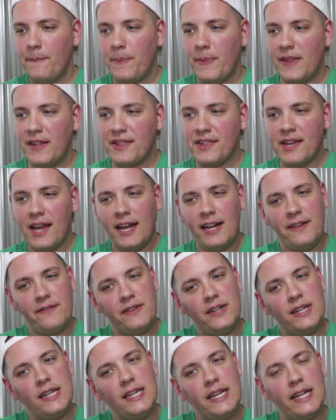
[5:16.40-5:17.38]
this kind
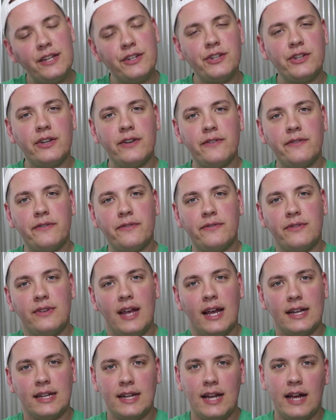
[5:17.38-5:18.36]
of niche of
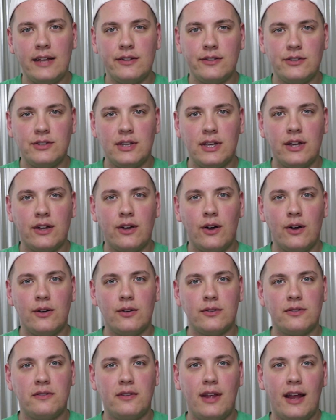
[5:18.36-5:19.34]
technology
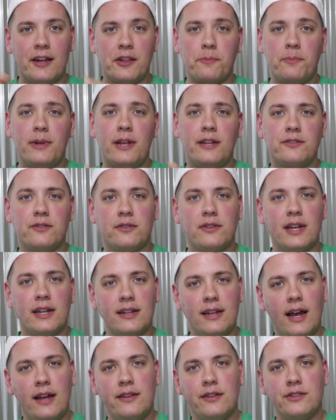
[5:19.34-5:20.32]
called Exponential
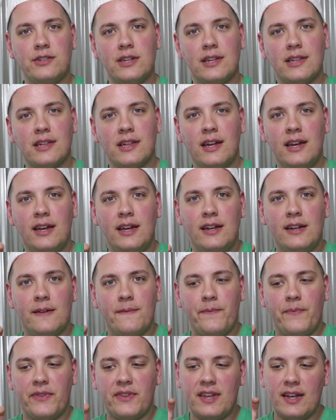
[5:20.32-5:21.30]
Technologies.
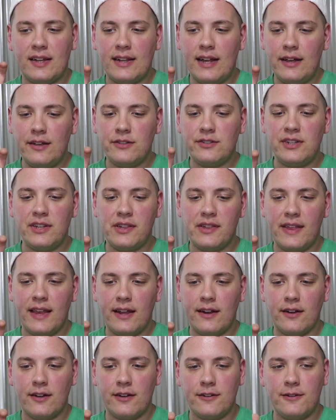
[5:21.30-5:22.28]
Technologies
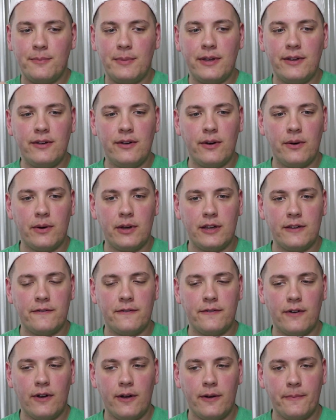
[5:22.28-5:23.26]
that are going to be going
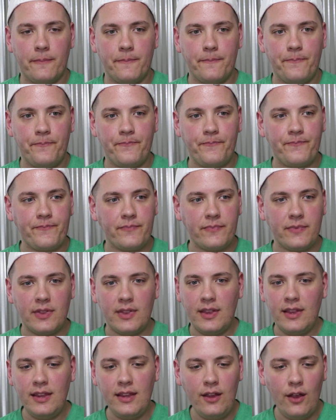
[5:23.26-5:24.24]
from
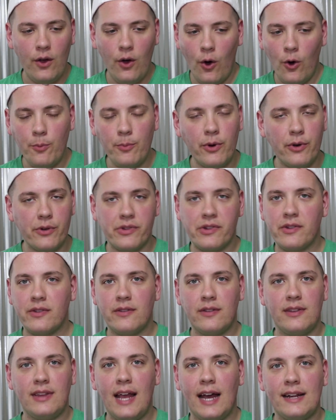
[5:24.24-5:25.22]

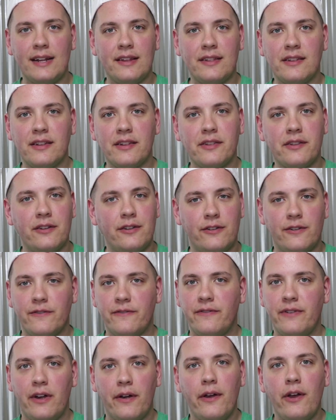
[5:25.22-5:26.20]
almost non-existent or
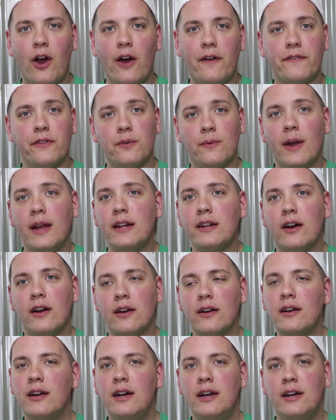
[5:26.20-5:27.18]
very off the
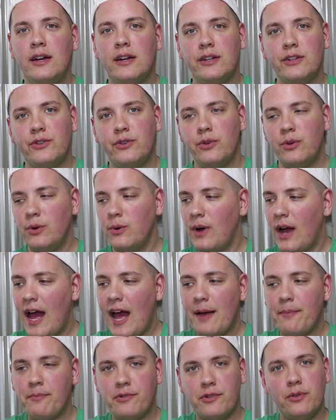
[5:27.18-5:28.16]
radar to
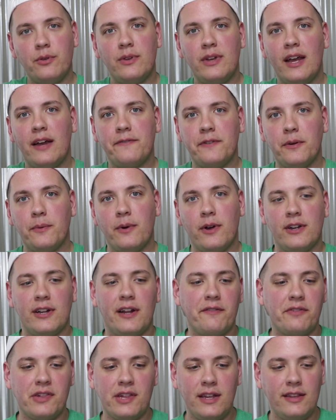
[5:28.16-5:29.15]
absolutely everywhere. And
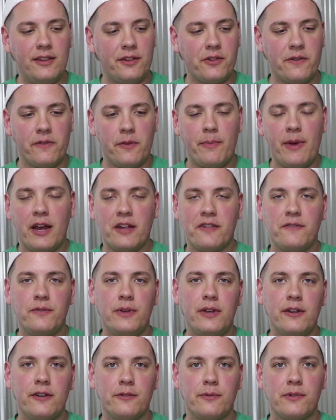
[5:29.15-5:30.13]
I've seen this over the past few
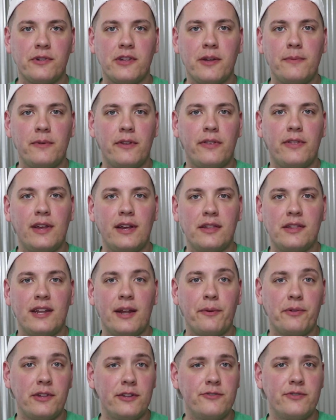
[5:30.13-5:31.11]
years with some of the things that
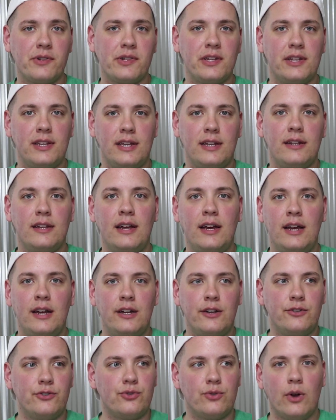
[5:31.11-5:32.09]
I was interested in.
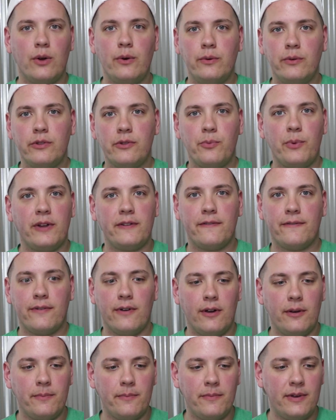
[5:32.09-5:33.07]
Drones went
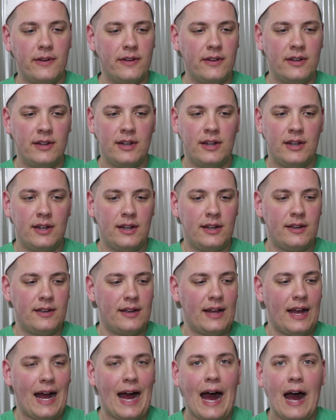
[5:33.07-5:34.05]
from
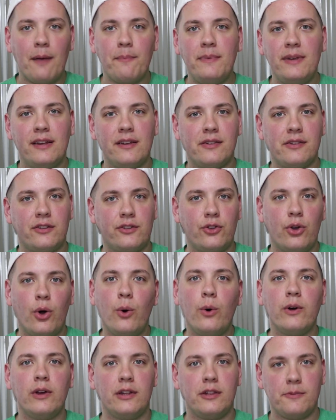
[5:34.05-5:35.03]
hobbyist
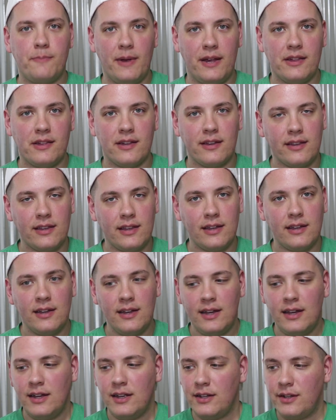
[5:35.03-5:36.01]
toys, basically,
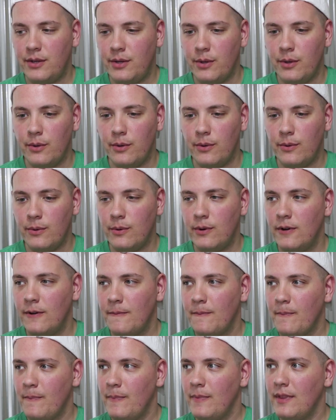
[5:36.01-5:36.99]
to,
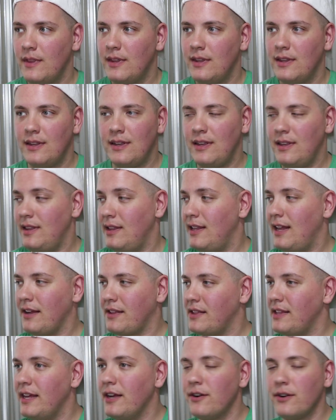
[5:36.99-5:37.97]
in the
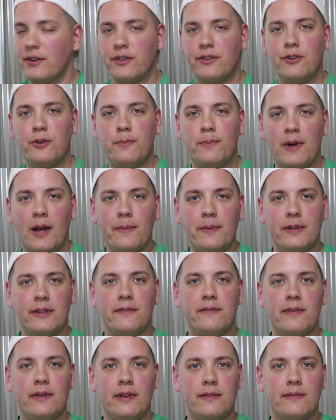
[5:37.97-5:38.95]
next year or two,
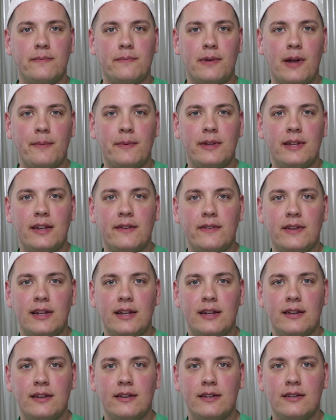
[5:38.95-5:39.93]
probably
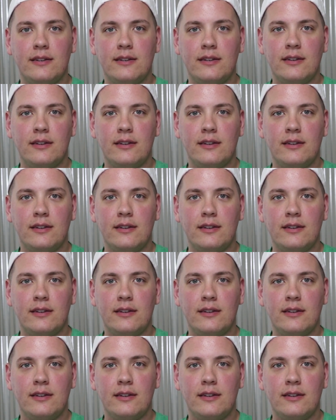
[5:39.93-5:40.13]
giving